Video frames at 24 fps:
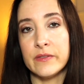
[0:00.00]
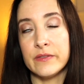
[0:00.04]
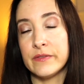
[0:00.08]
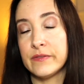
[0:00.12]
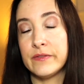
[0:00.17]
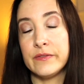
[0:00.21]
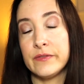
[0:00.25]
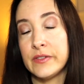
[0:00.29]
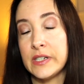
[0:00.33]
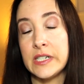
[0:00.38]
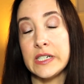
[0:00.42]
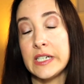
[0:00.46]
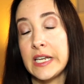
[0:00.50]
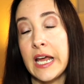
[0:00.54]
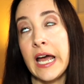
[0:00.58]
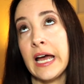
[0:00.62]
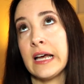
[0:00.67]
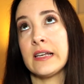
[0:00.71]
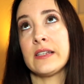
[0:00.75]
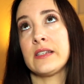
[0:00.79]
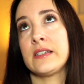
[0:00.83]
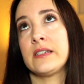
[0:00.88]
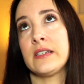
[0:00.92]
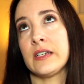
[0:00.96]

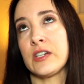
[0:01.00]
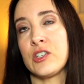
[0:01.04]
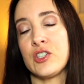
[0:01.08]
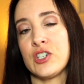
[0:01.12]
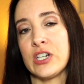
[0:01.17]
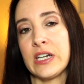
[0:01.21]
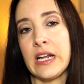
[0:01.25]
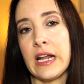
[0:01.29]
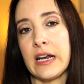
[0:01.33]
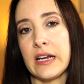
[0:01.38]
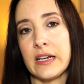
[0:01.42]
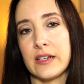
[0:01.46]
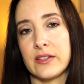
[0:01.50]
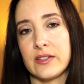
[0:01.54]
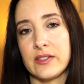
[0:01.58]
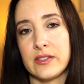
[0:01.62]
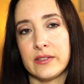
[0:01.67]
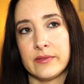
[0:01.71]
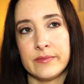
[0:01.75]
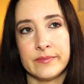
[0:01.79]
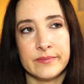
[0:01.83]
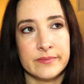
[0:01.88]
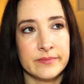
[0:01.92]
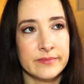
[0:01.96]
fantastic
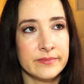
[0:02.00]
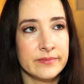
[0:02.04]
genetics.